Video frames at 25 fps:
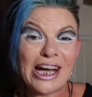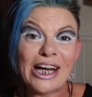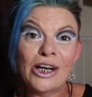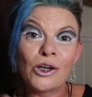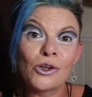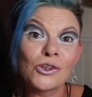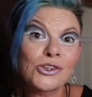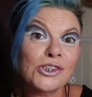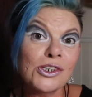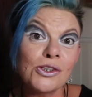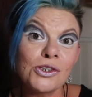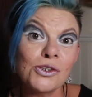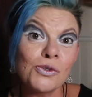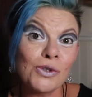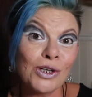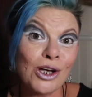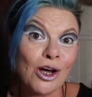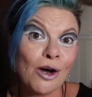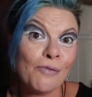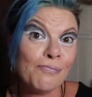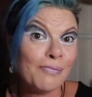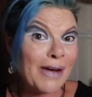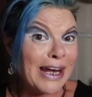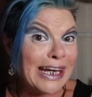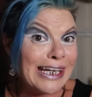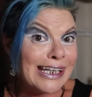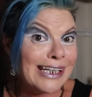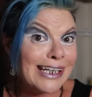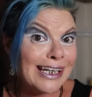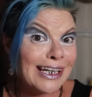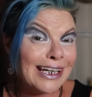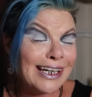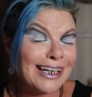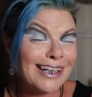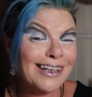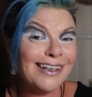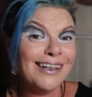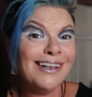I also do a lot of
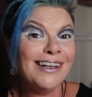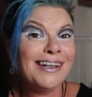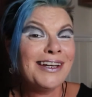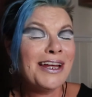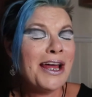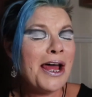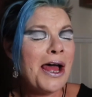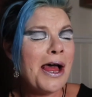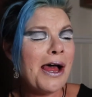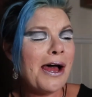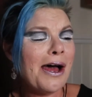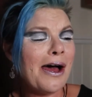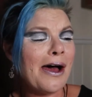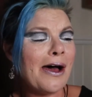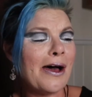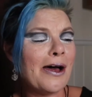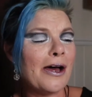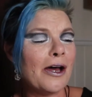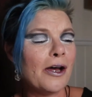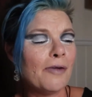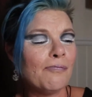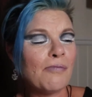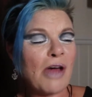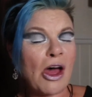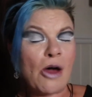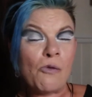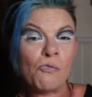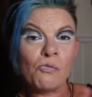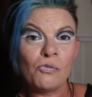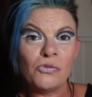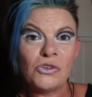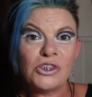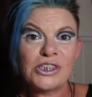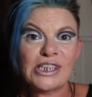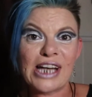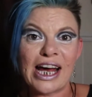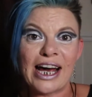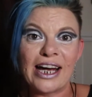baking
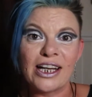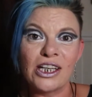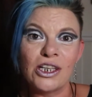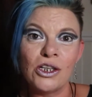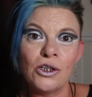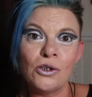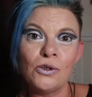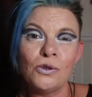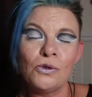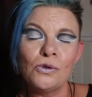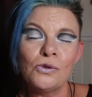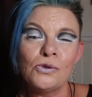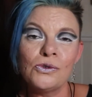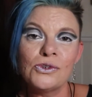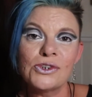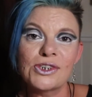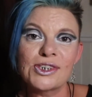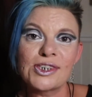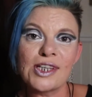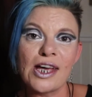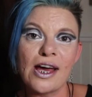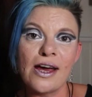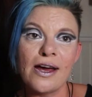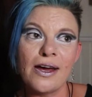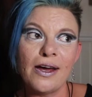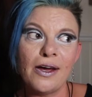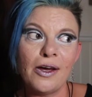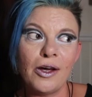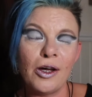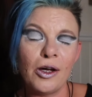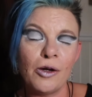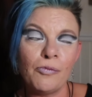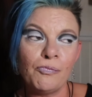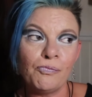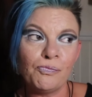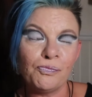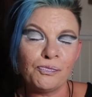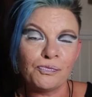and I use
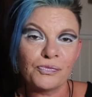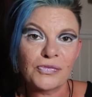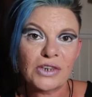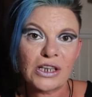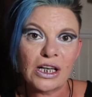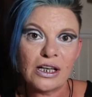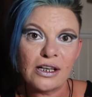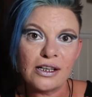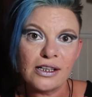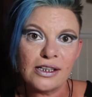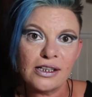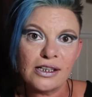pins